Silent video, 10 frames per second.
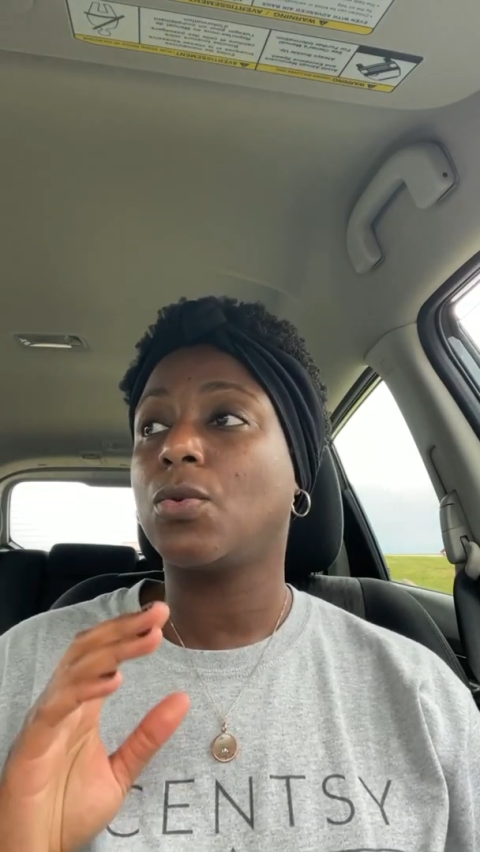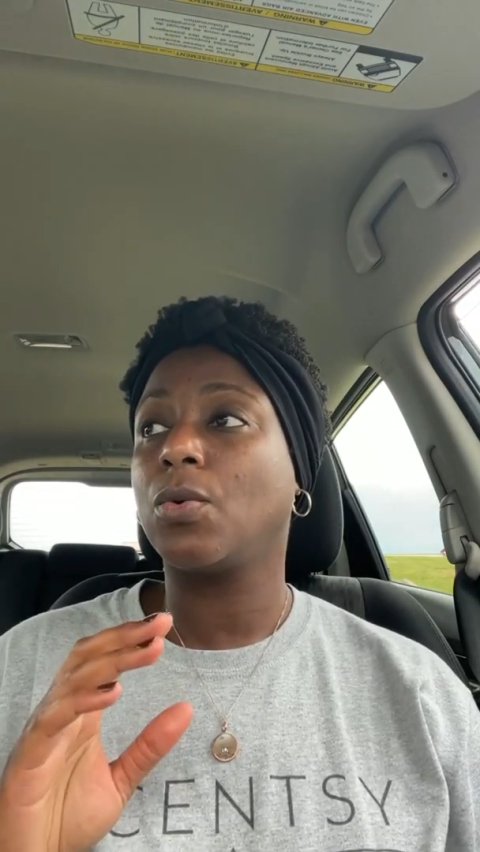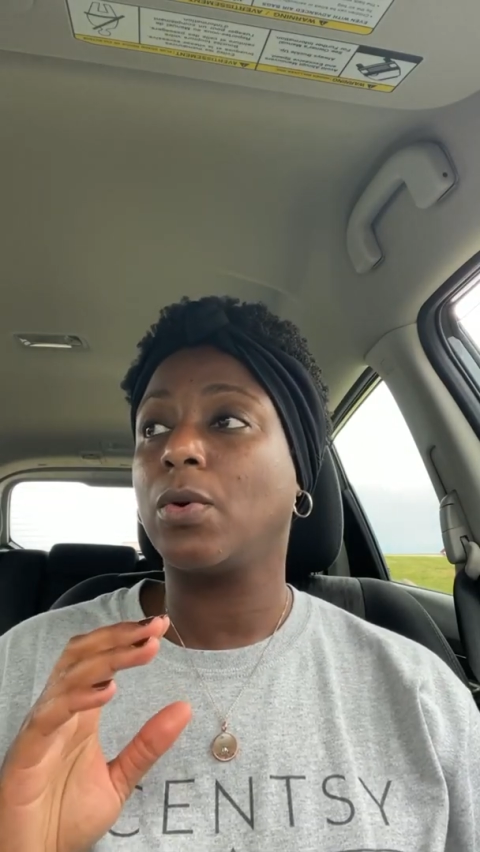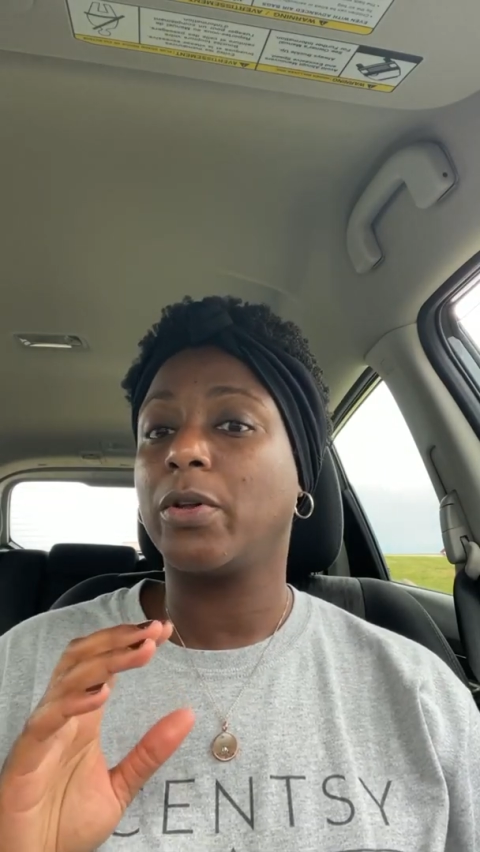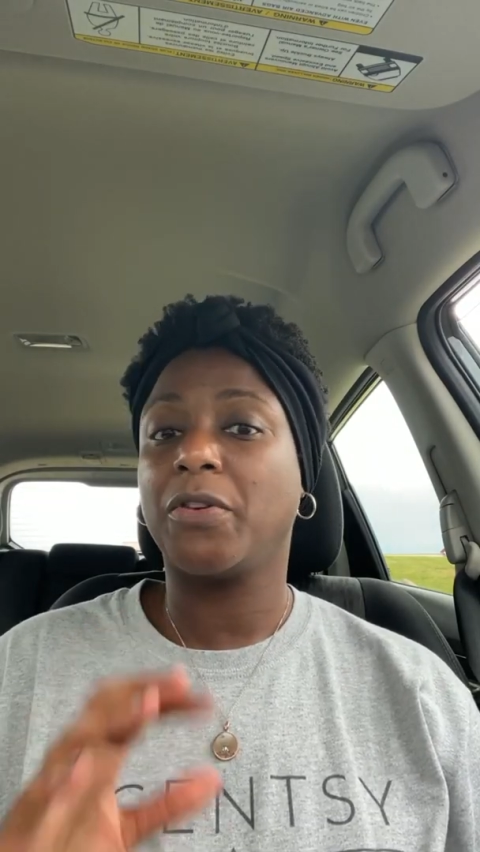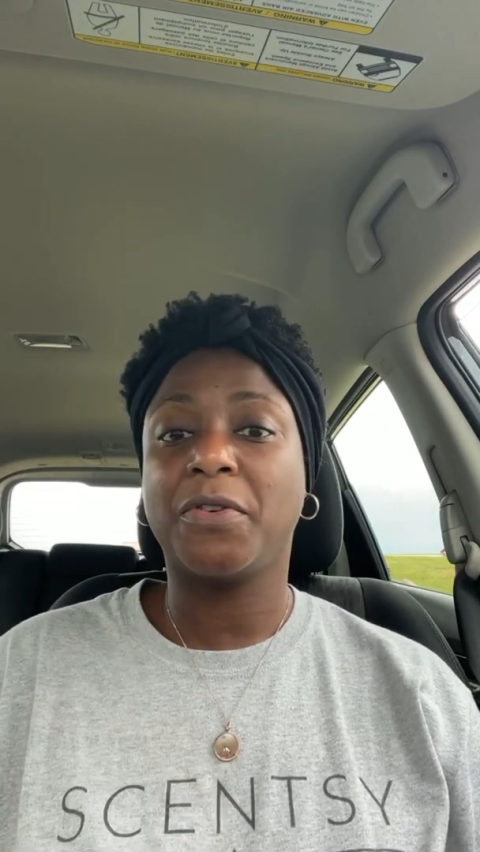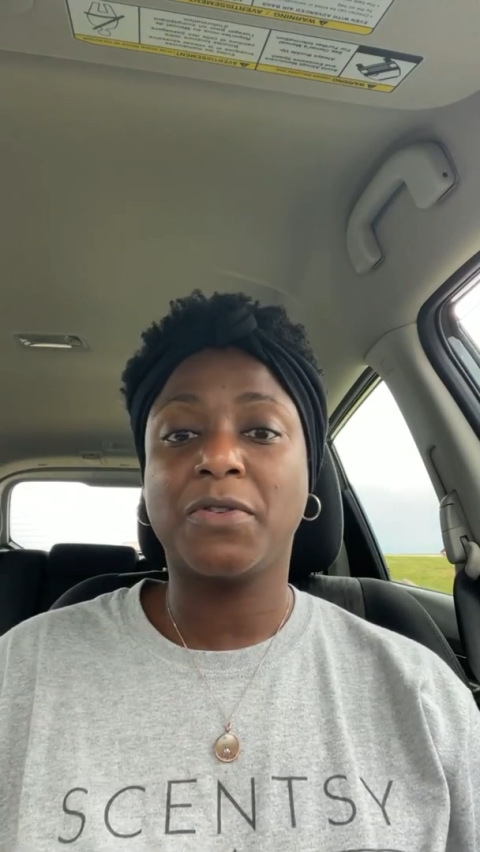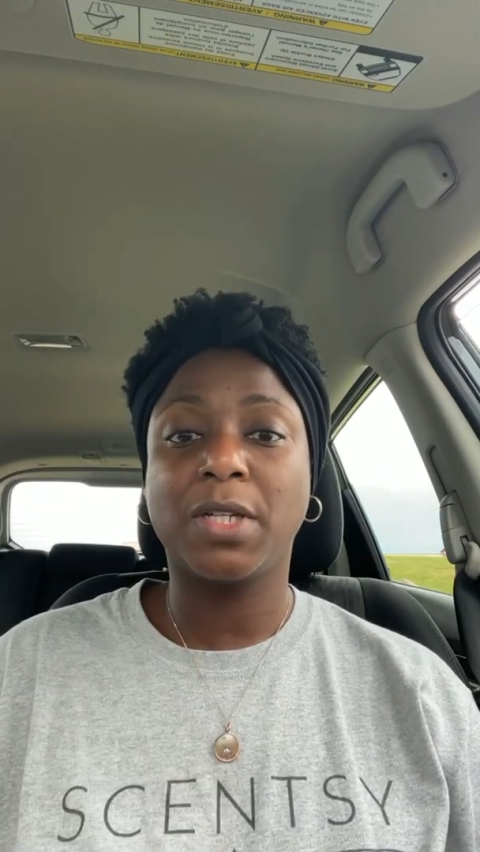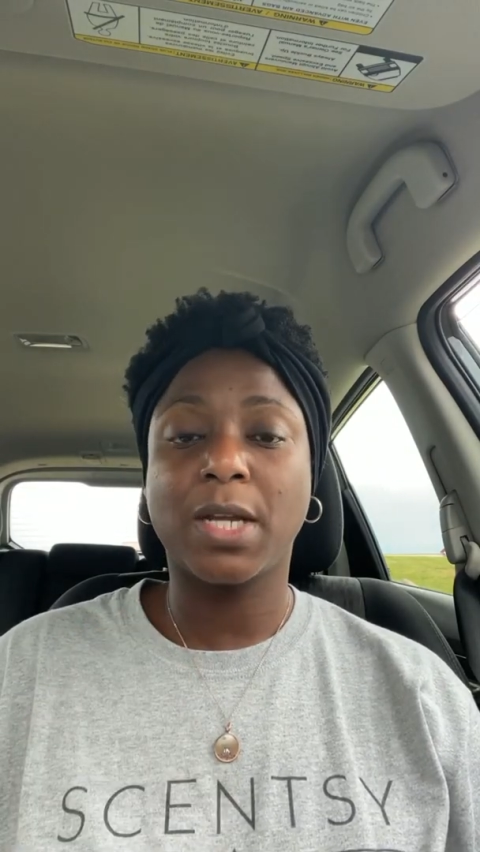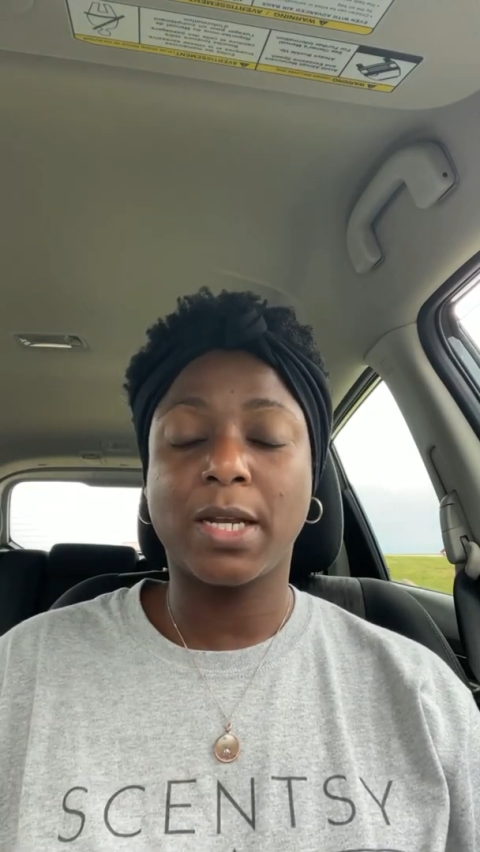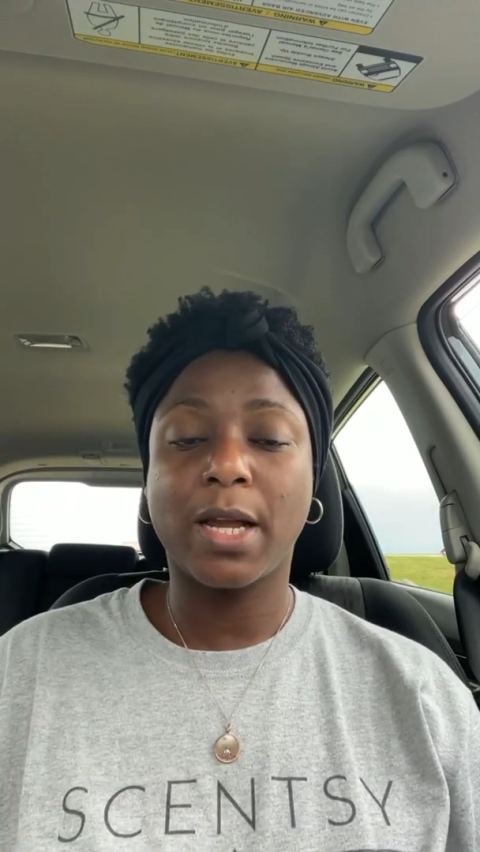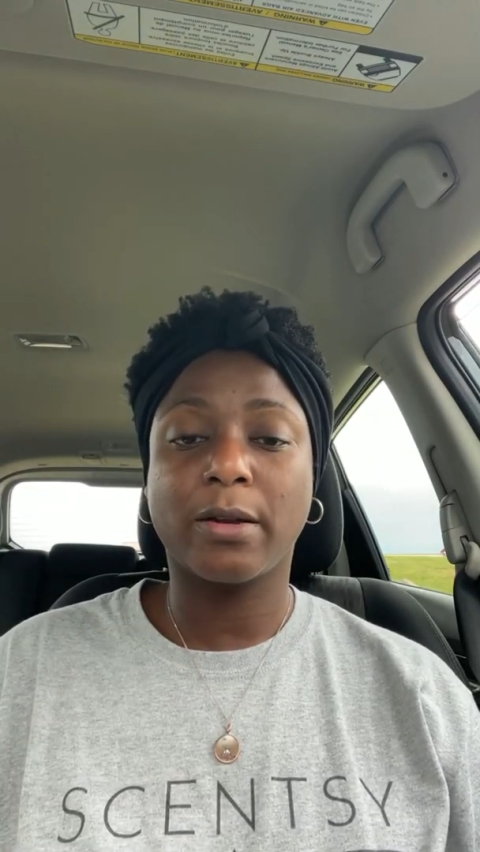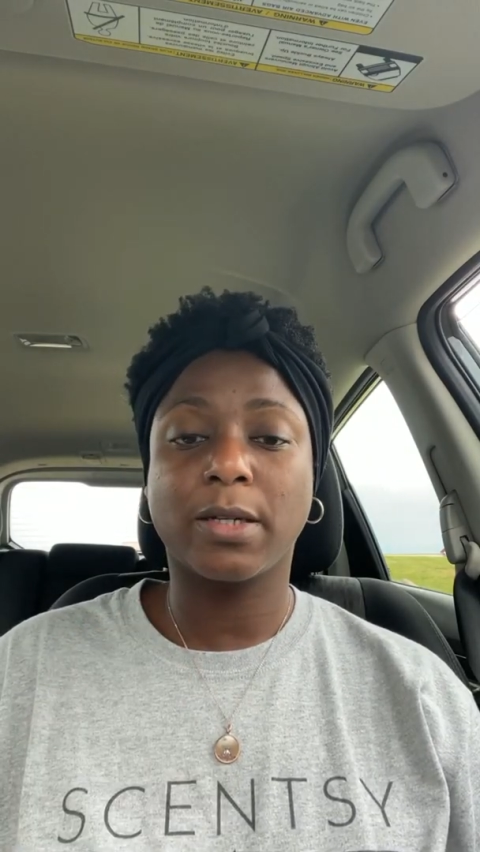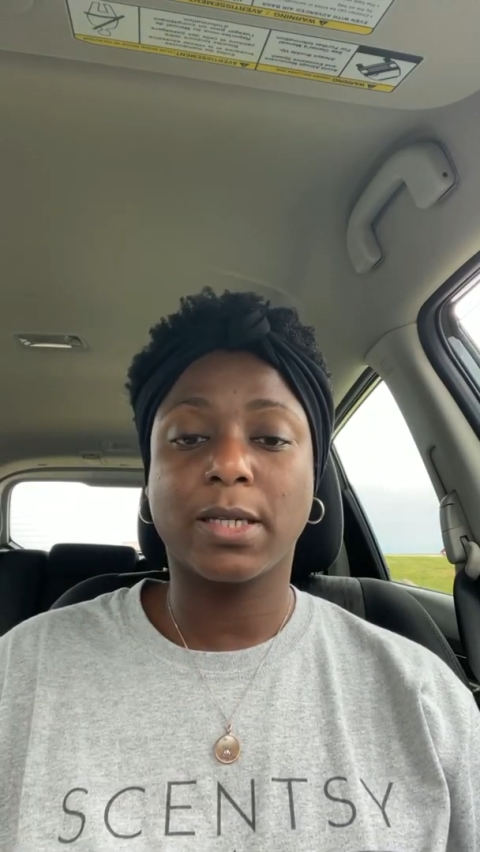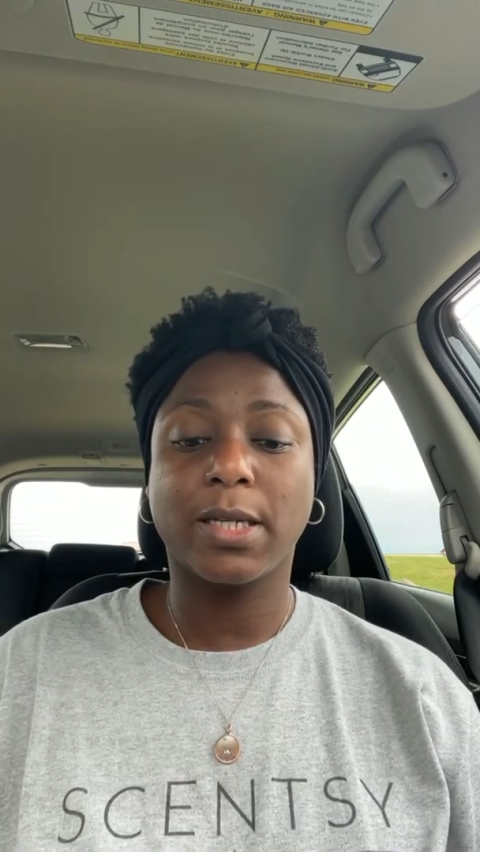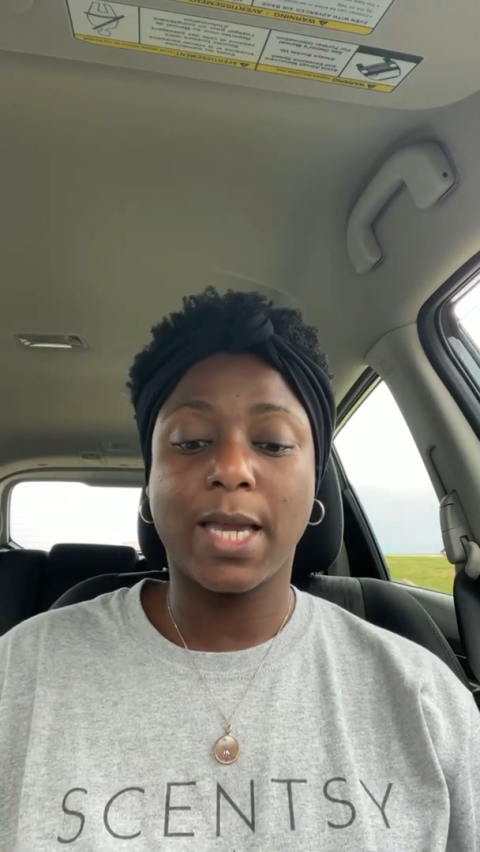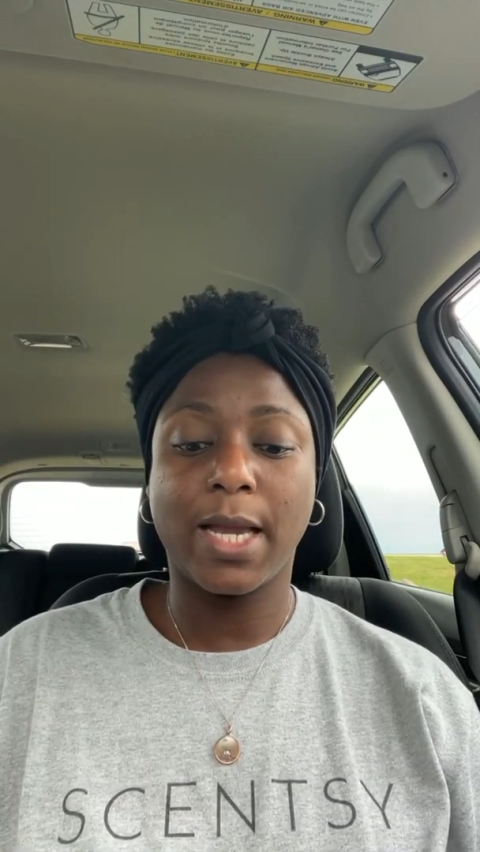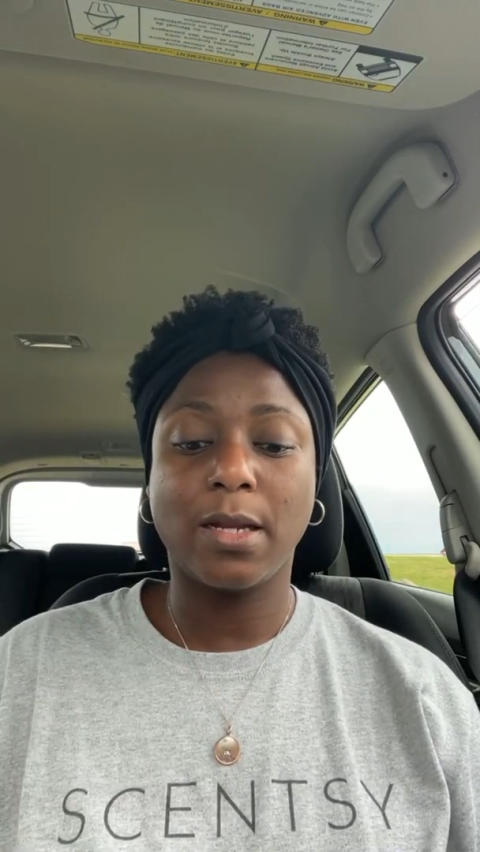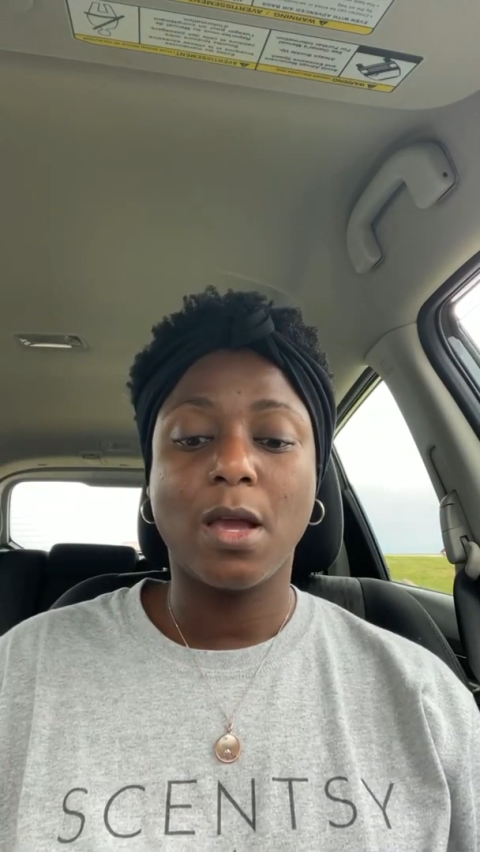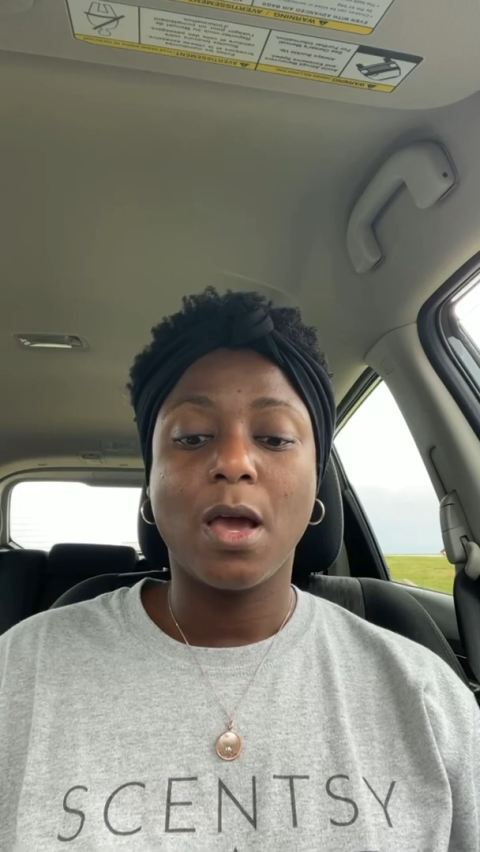or the $59 kit,